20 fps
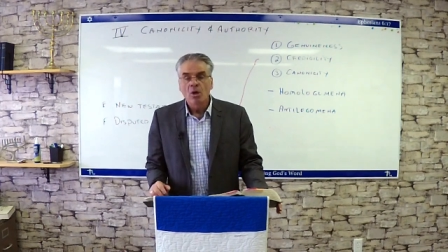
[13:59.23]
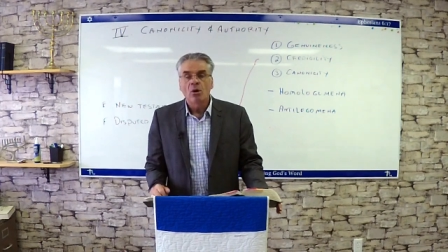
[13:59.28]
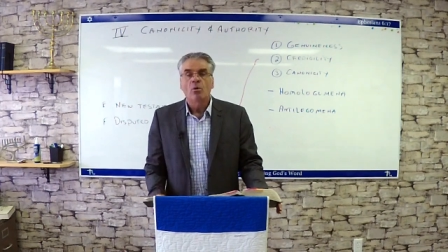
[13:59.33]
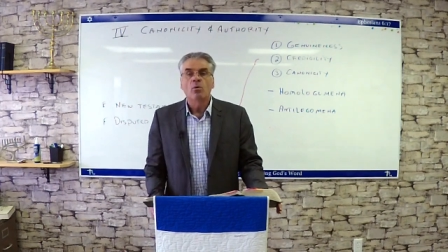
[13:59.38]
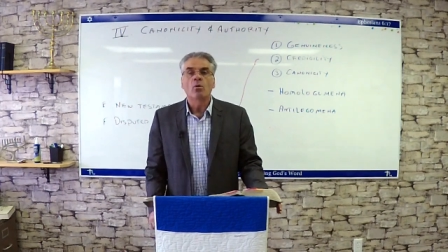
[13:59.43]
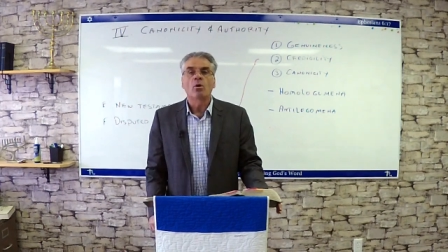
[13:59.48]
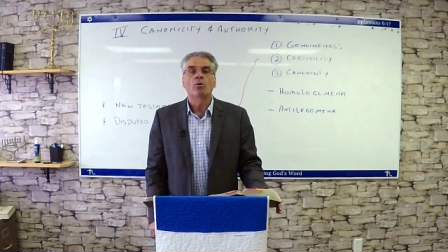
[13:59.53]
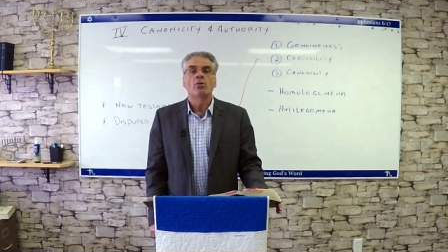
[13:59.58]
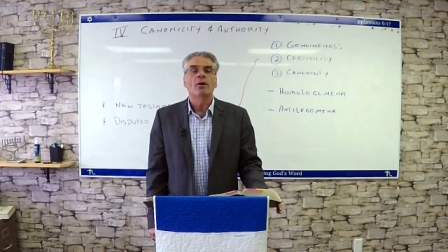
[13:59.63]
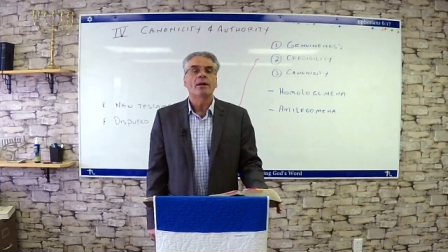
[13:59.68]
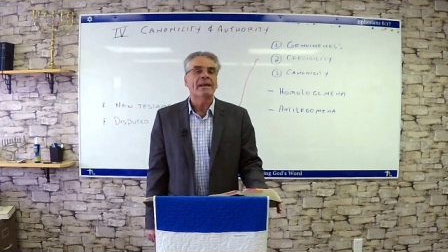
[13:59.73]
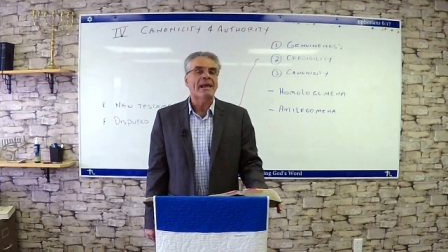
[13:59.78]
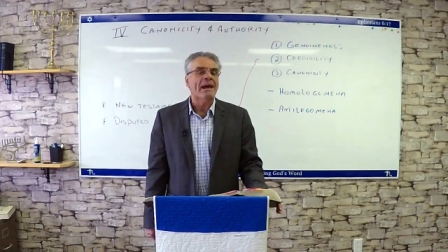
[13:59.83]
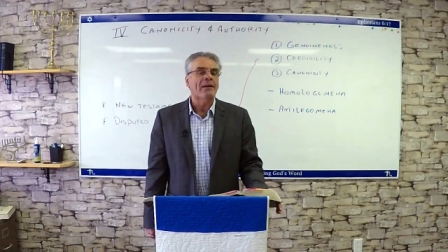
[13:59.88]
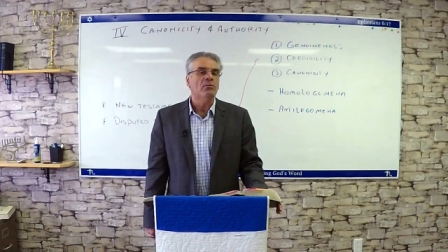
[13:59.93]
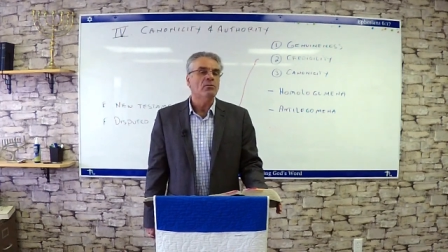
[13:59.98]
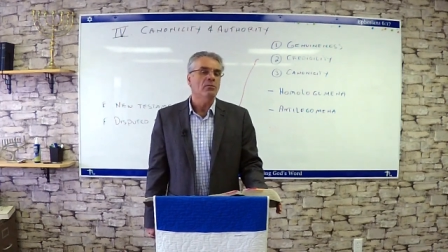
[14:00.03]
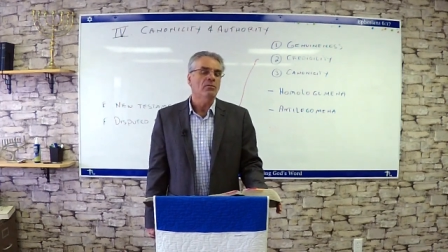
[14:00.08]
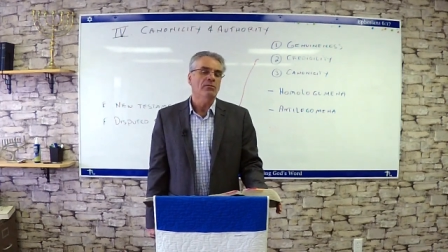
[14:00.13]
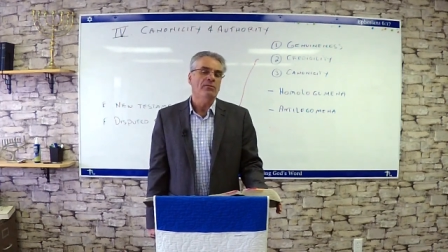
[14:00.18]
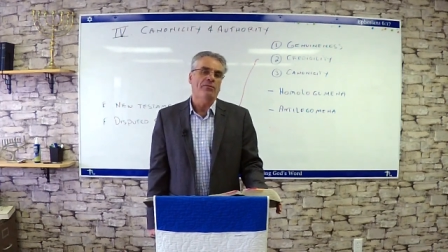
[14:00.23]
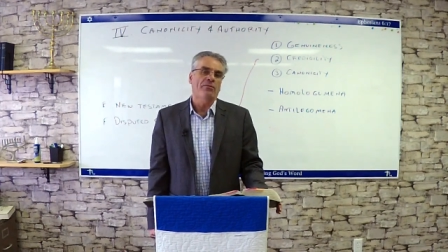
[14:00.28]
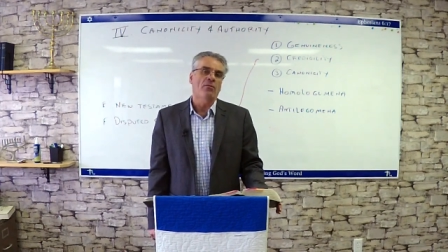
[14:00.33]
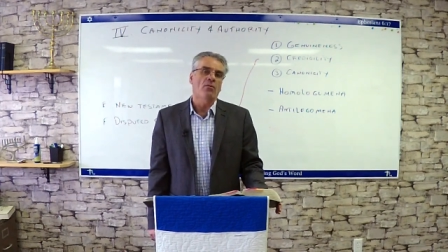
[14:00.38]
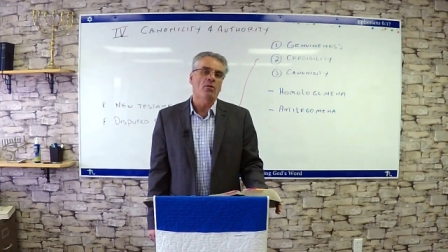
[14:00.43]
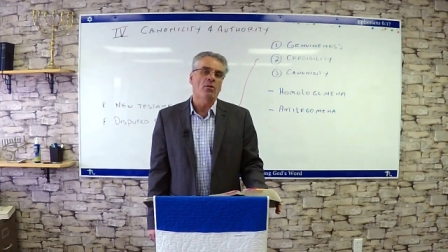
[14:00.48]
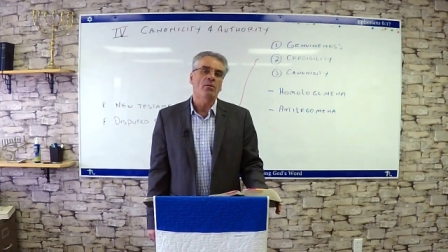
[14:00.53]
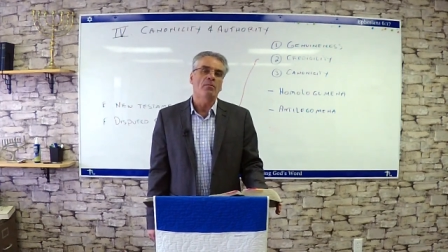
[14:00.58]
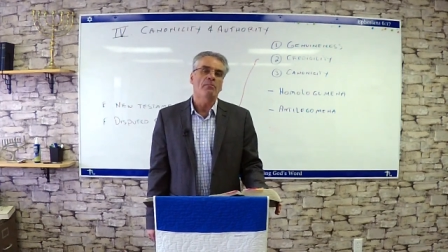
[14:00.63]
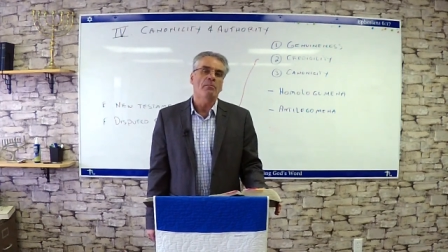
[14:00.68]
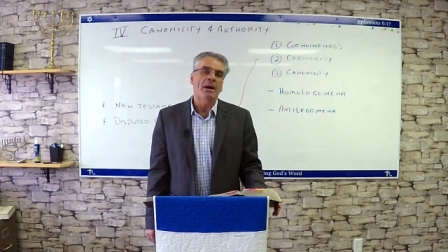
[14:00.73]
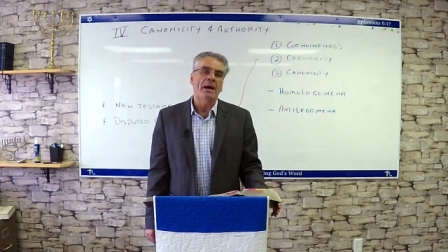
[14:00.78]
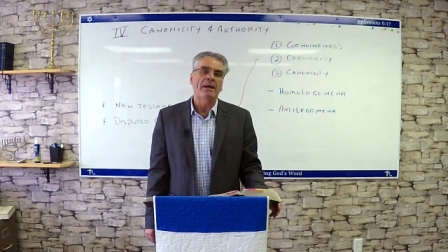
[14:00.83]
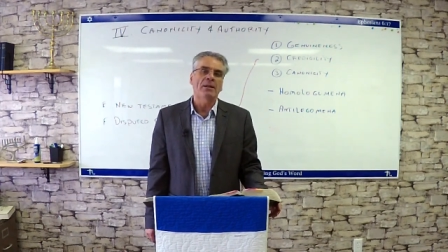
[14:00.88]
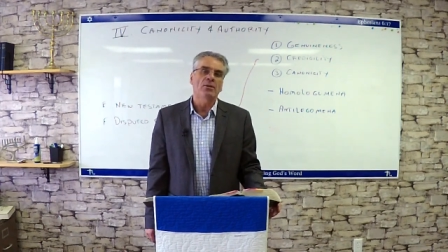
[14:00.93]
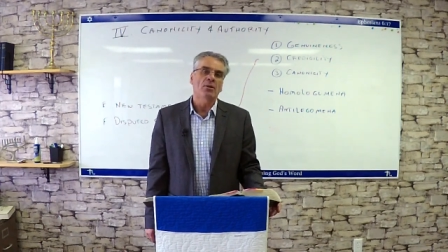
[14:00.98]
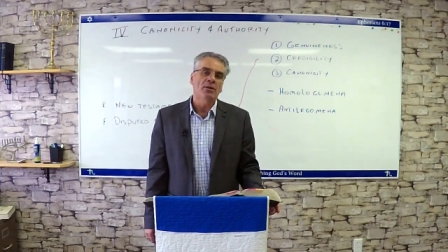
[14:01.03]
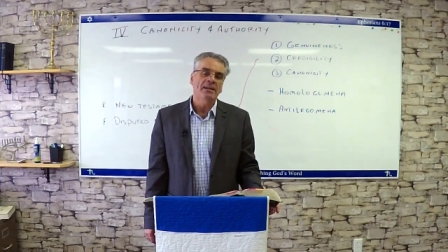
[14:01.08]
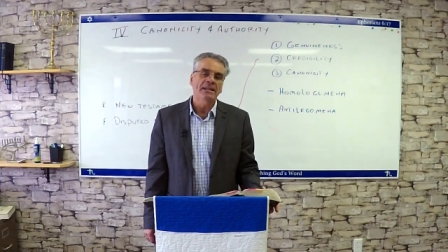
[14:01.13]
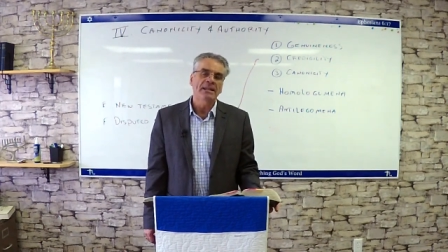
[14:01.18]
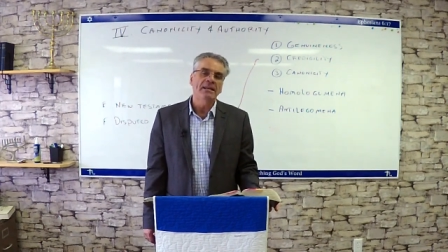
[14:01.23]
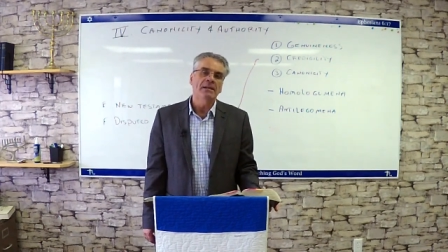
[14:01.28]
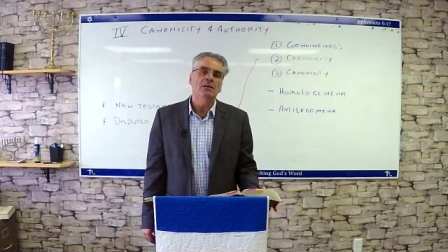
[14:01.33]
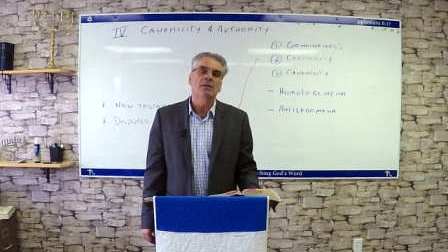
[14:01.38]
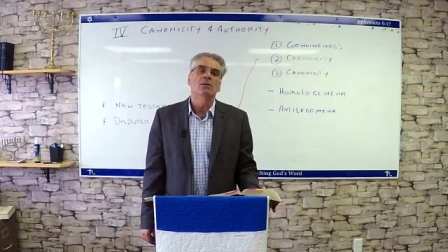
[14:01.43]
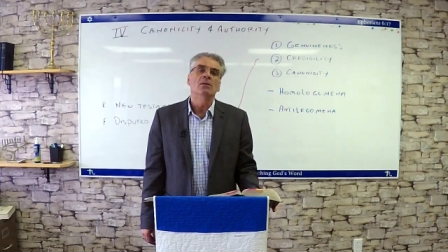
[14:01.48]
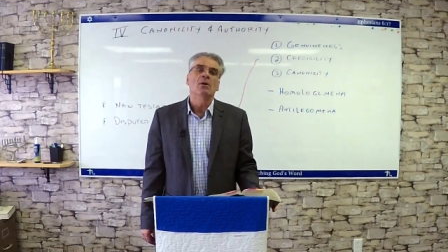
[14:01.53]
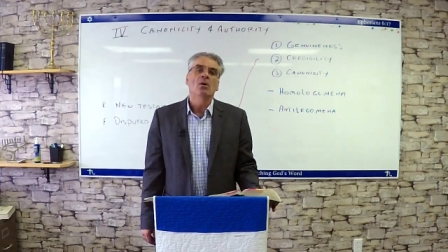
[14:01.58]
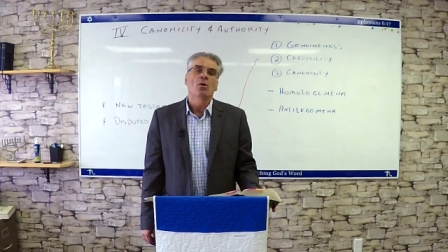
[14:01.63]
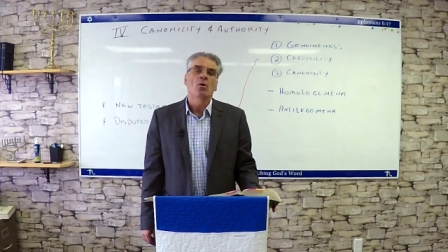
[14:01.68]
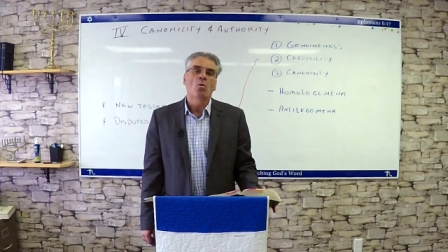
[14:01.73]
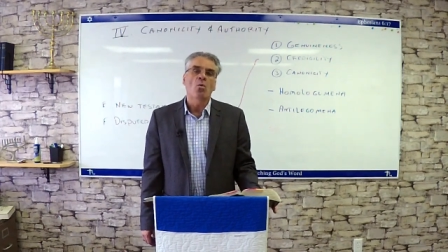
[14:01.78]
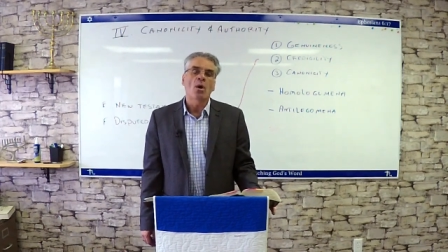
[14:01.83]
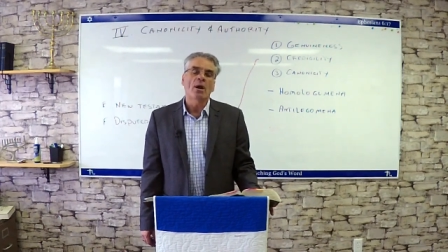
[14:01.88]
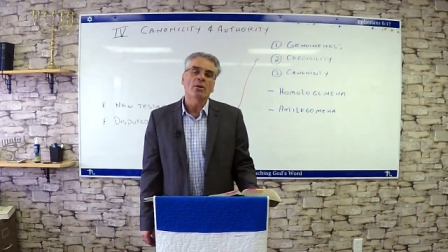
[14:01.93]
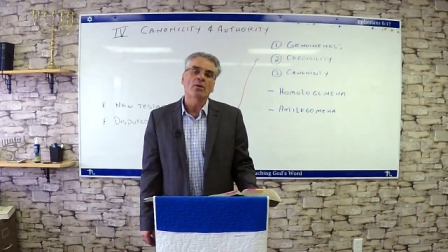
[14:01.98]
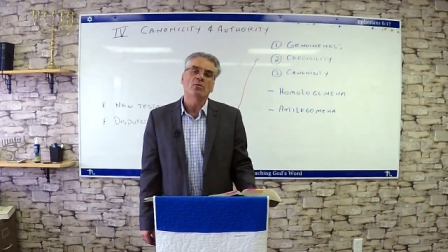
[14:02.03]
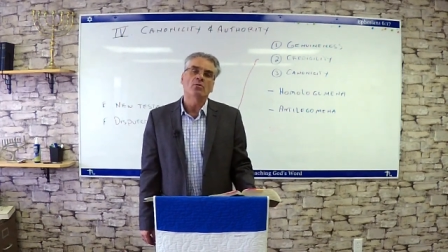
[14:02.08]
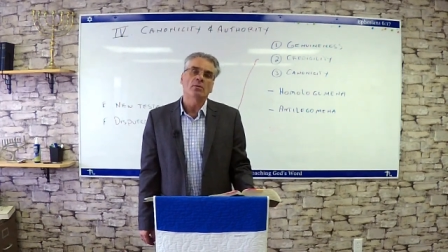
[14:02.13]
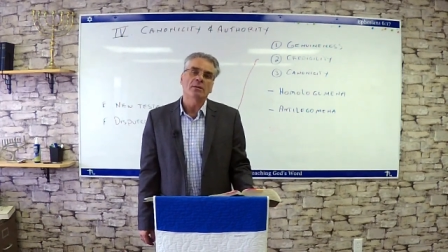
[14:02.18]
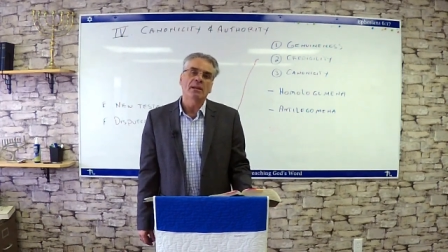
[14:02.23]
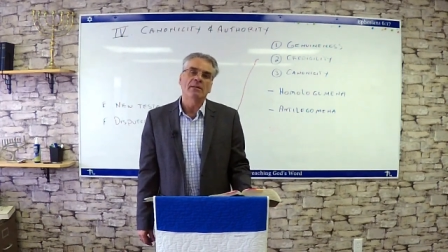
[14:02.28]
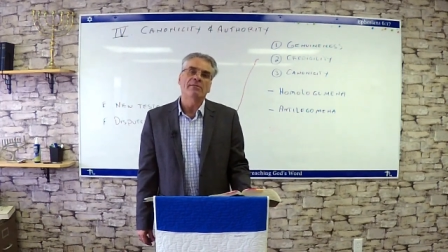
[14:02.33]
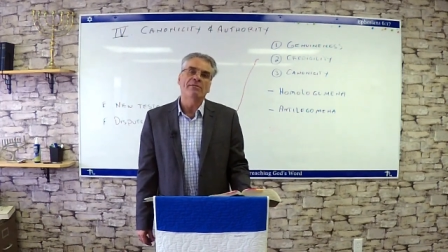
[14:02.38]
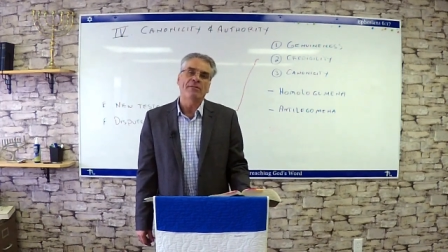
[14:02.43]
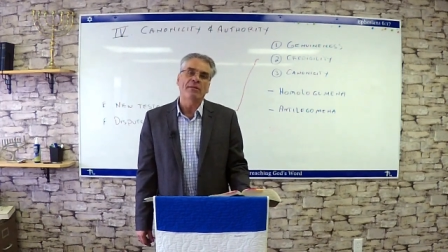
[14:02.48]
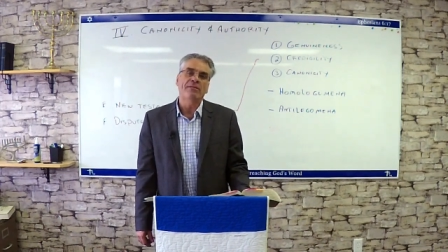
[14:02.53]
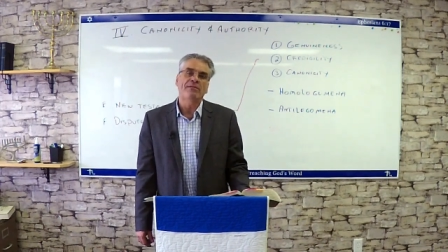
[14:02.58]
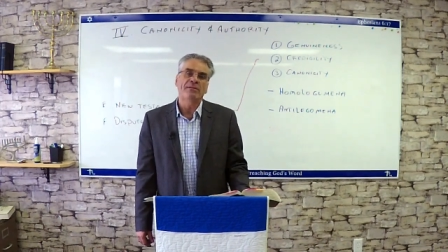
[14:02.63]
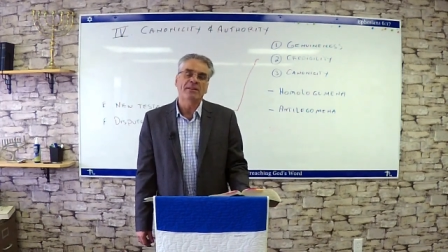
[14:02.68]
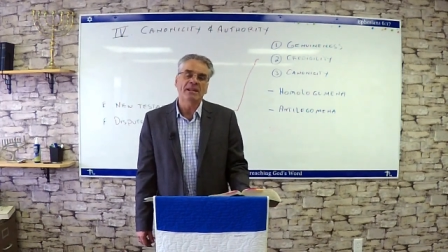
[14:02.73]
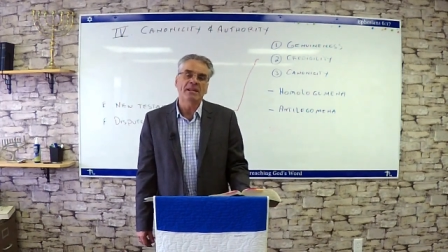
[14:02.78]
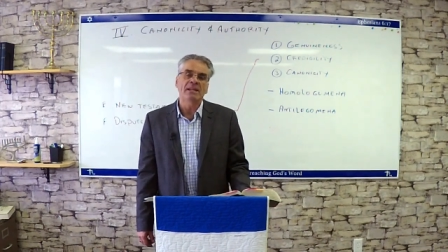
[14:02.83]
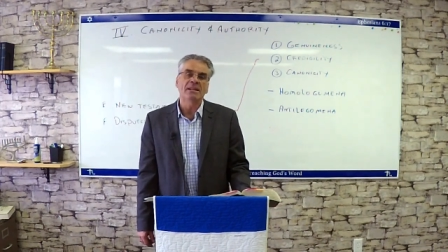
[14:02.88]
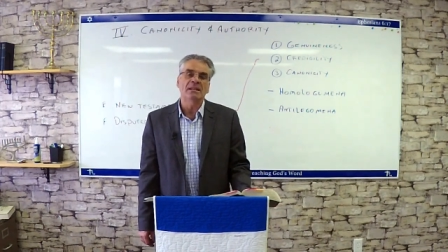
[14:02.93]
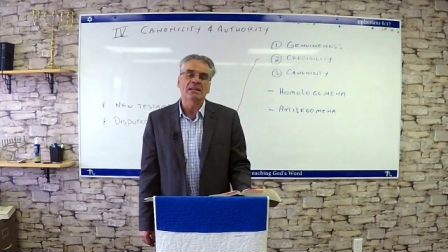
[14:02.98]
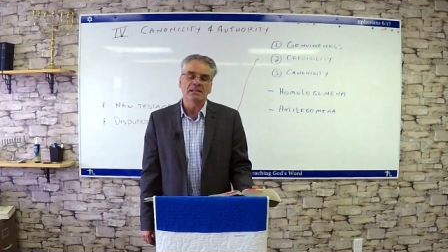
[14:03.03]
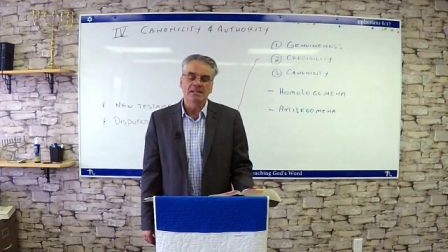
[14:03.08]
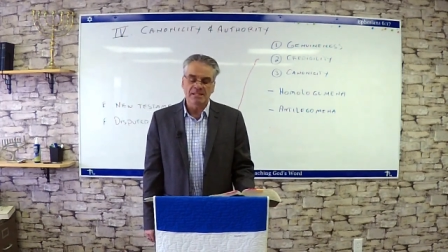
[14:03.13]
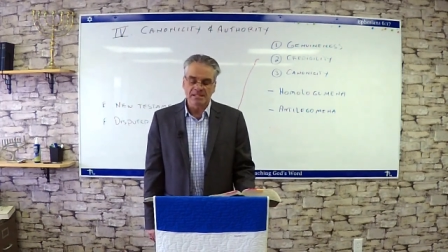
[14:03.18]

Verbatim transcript: were accounted for by the year 115